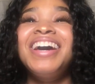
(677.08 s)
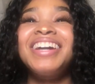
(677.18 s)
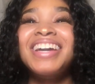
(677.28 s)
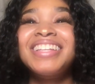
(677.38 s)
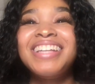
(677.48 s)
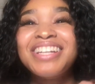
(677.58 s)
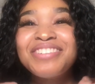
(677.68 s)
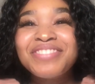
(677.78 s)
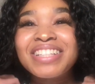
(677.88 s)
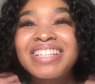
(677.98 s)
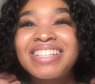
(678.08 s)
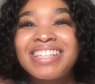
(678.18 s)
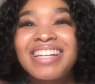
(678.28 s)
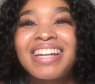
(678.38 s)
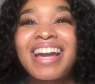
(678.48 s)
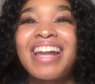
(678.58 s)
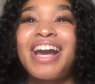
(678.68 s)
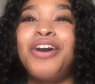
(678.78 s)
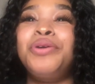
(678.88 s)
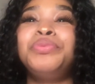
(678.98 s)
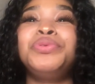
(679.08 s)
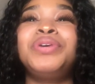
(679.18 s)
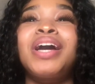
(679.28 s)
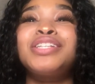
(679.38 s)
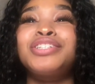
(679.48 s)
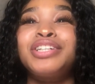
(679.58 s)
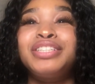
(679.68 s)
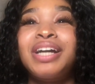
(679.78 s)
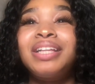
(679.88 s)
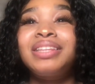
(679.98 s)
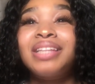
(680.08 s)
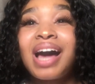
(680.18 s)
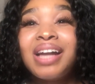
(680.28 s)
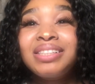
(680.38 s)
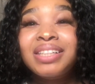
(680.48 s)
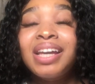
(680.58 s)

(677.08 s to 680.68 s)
Okay, thank you for listening, and I hope you guys learned a lot.